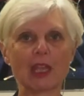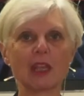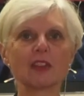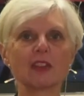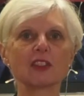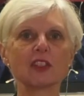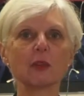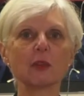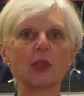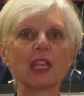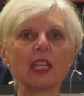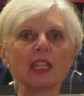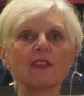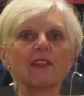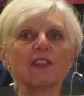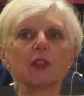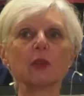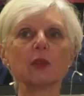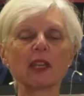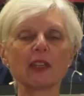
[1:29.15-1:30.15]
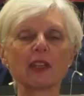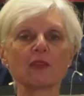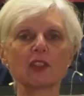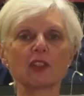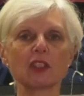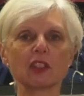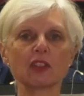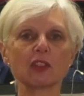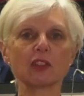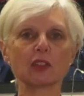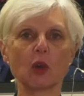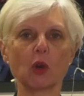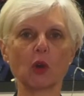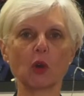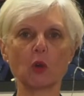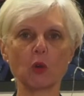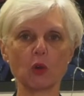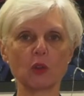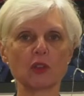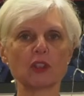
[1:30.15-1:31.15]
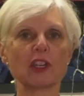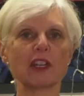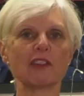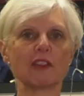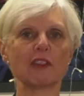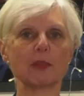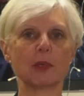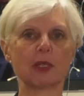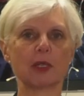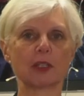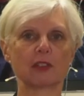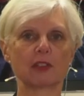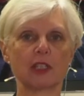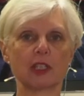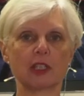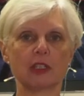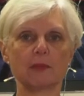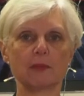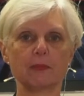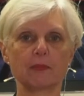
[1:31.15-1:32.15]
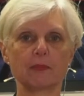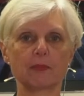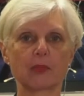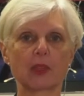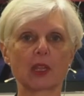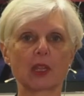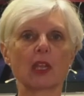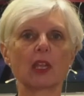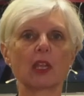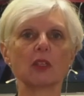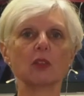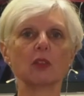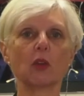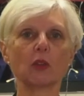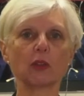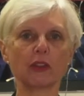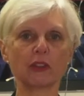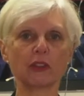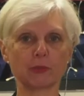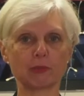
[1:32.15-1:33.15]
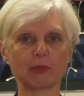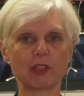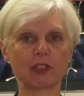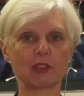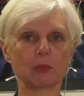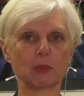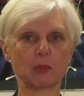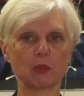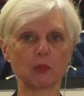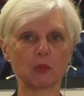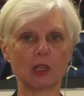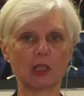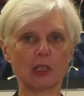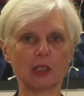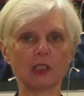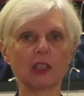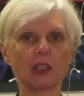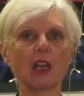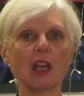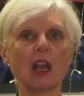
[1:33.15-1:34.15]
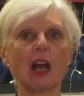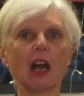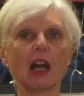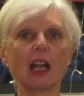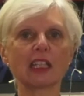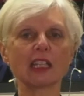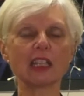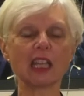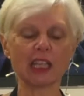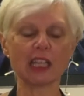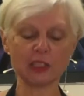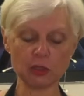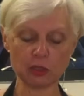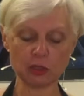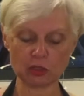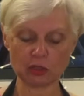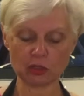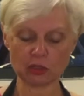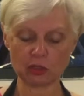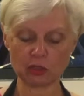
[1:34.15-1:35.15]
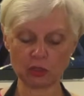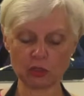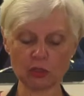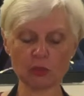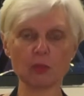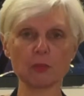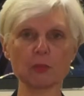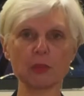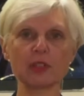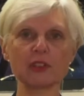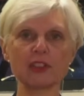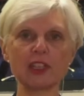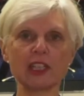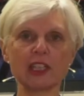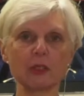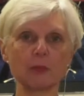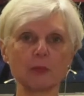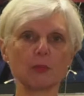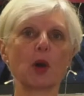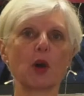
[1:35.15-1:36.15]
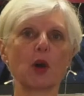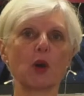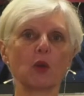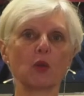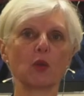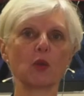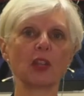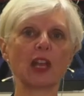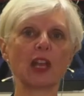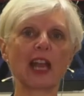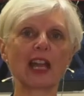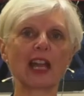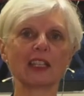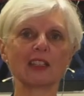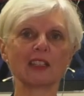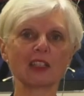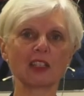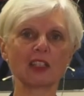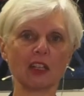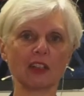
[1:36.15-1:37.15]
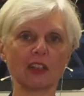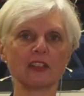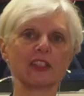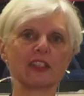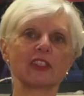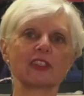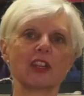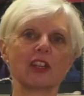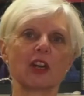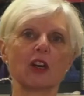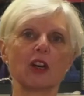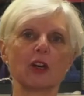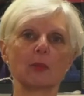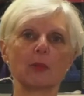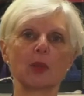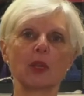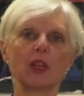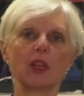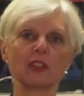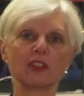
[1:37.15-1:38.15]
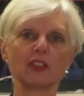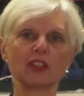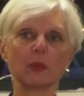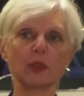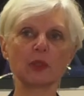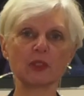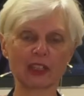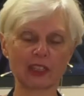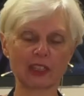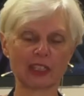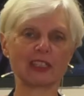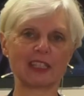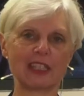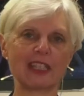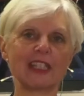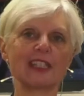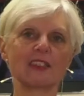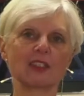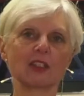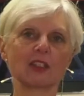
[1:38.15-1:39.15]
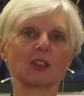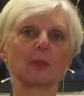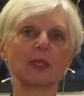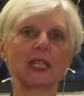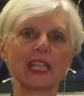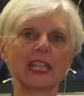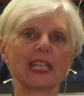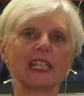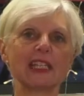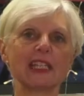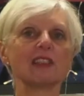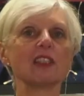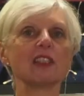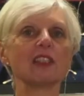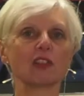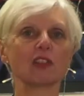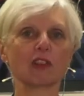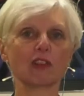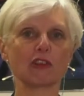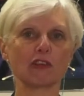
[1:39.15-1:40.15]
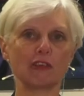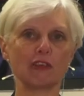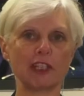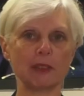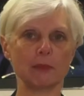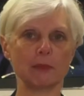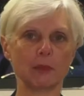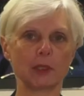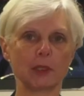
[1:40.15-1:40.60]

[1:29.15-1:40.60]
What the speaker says: So if you have just got ordinary butter, not the spreadable one, I'd like you to put it in a bowl and cut it up so it is going to be easy to cream.